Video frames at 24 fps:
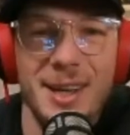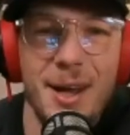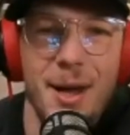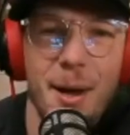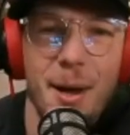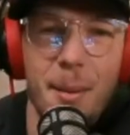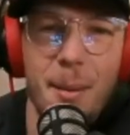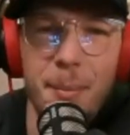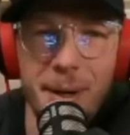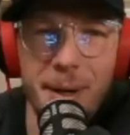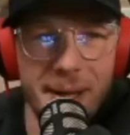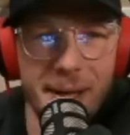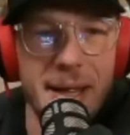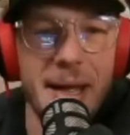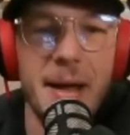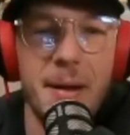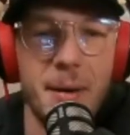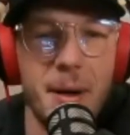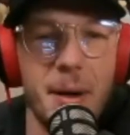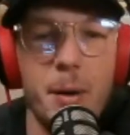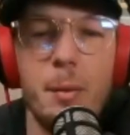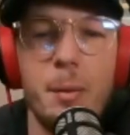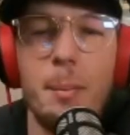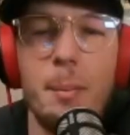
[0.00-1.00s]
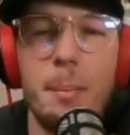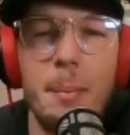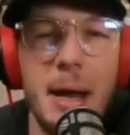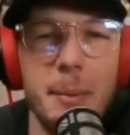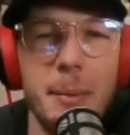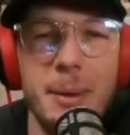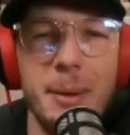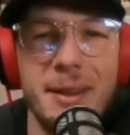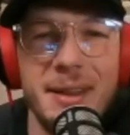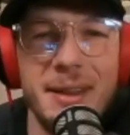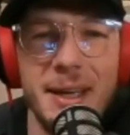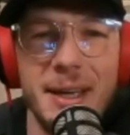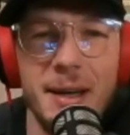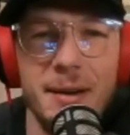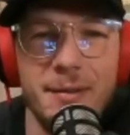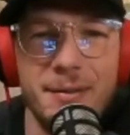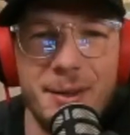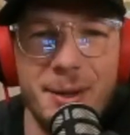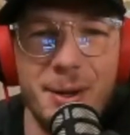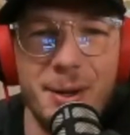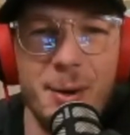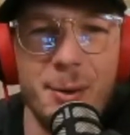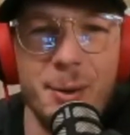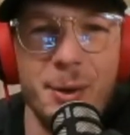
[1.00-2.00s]
But it made me think of,
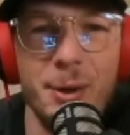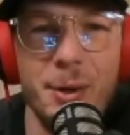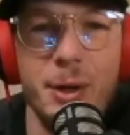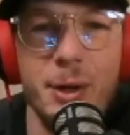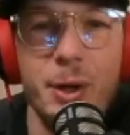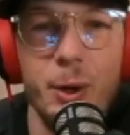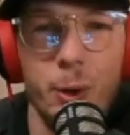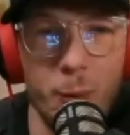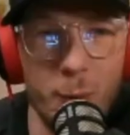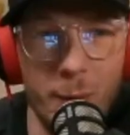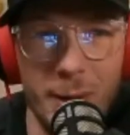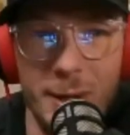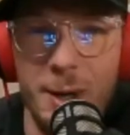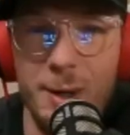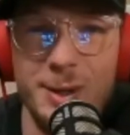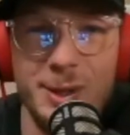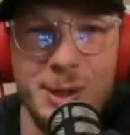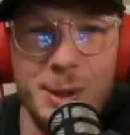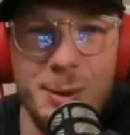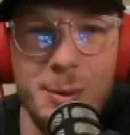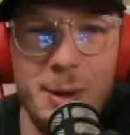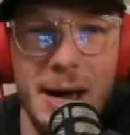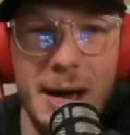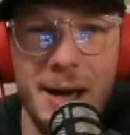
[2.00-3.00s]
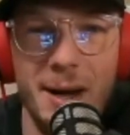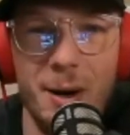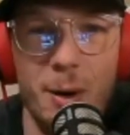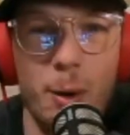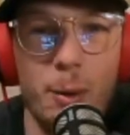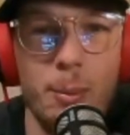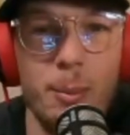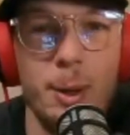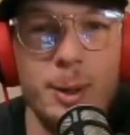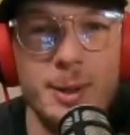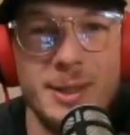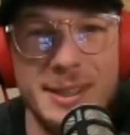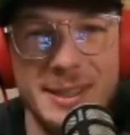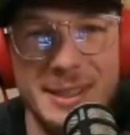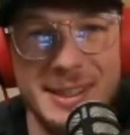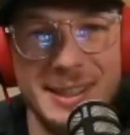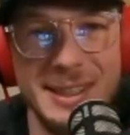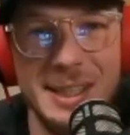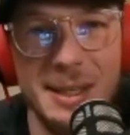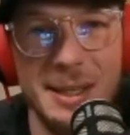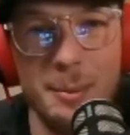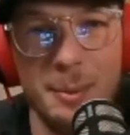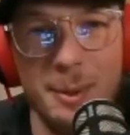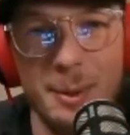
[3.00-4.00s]
your windows. You had almost a
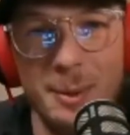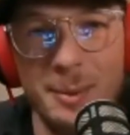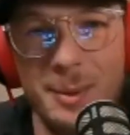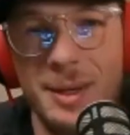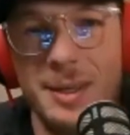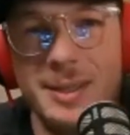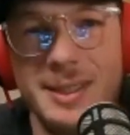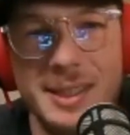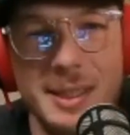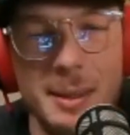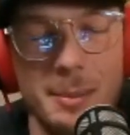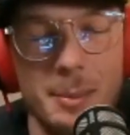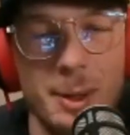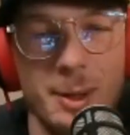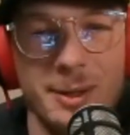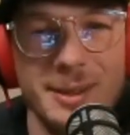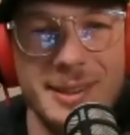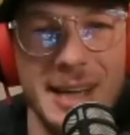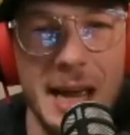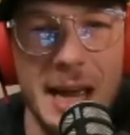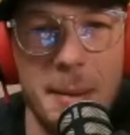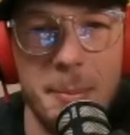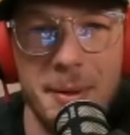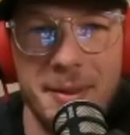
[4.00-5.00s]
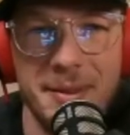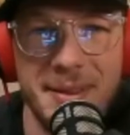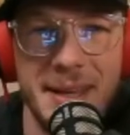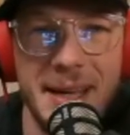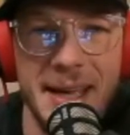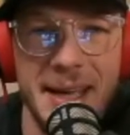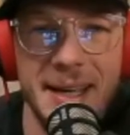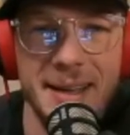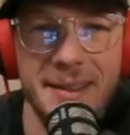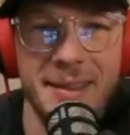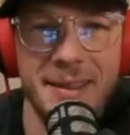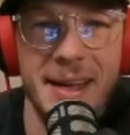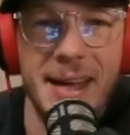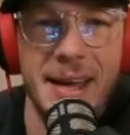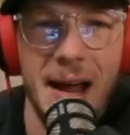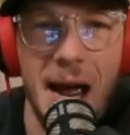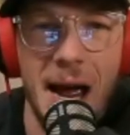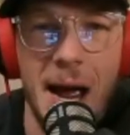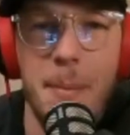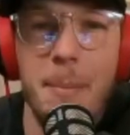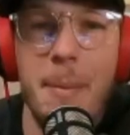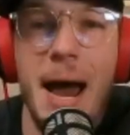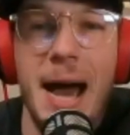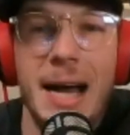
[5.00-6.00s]
similar type of thing that I
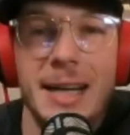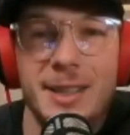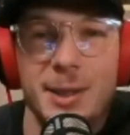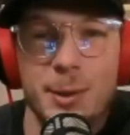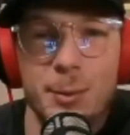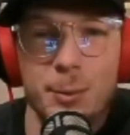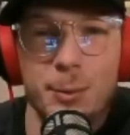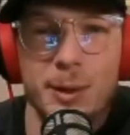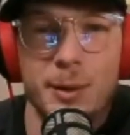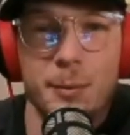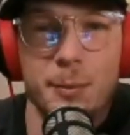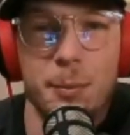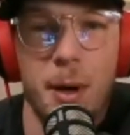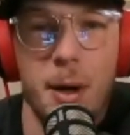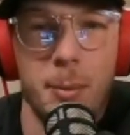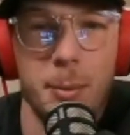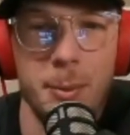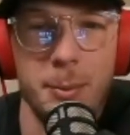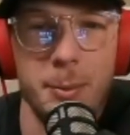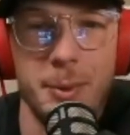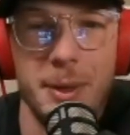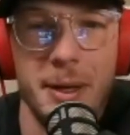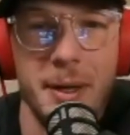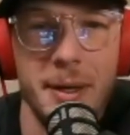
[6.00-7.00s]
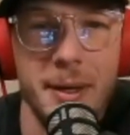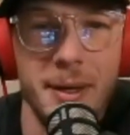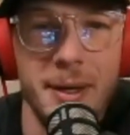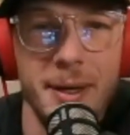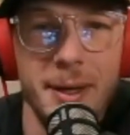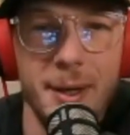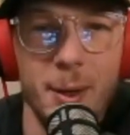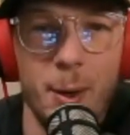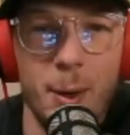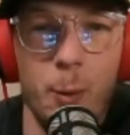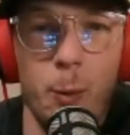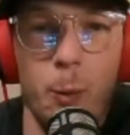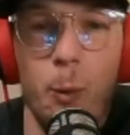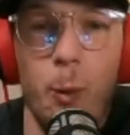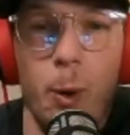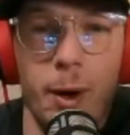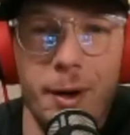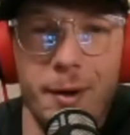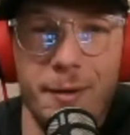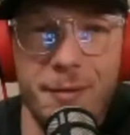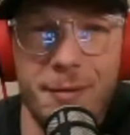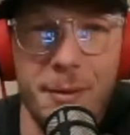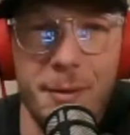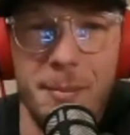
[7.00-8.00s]
imagine was probably one
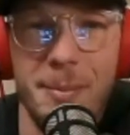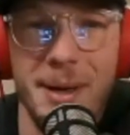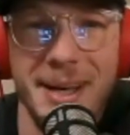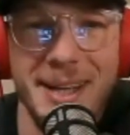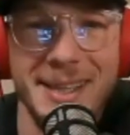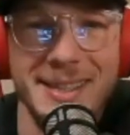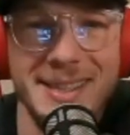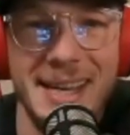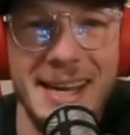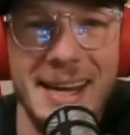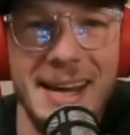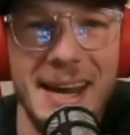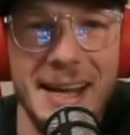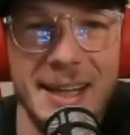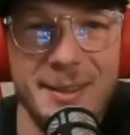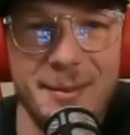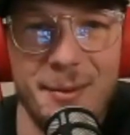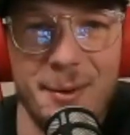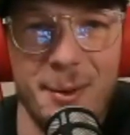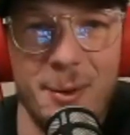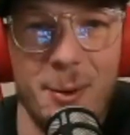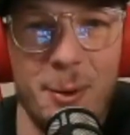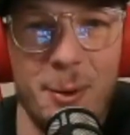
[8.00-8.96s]
of the biggest headaches for the whole